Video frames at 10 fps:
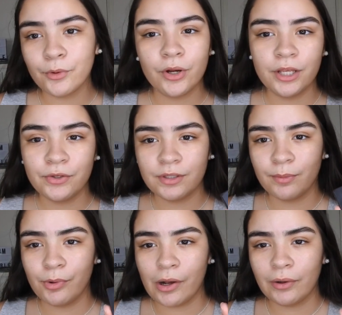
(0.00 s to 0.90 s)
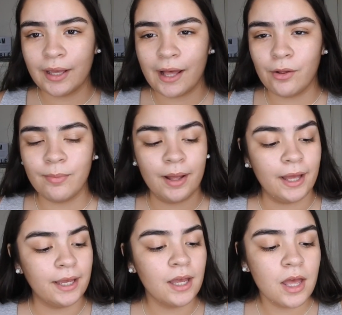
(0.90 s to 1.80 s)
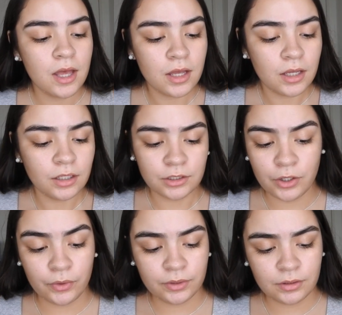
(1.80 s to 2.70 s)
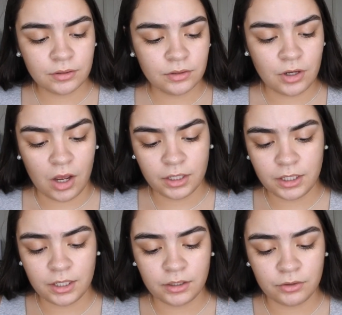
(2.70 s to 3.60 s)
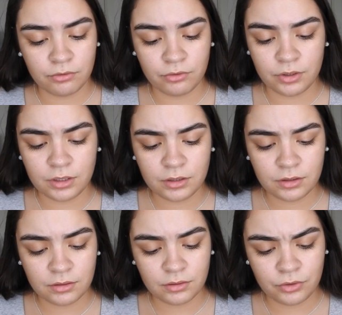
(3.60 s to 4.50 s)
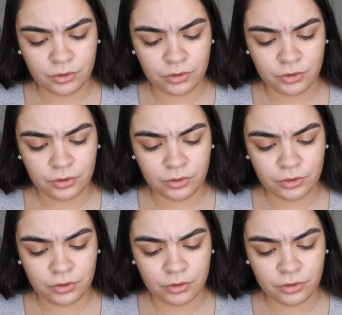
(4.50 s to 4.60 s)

I'm going to use the Brow Gal by Tonya Crooks.